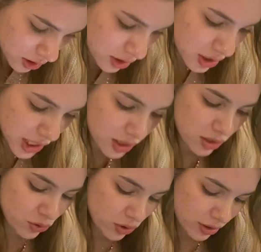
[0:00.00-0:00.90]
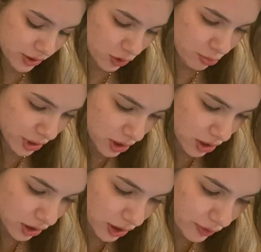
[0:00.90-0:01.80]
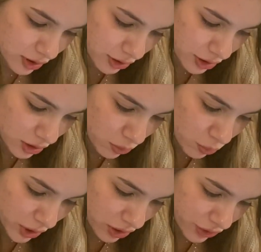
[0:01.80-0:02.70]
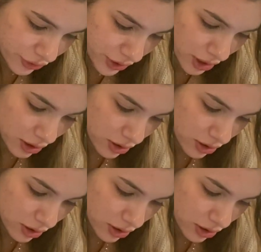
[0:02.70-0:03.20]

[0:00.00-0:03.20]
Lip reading: Dance studios open 11:30 to 1:30.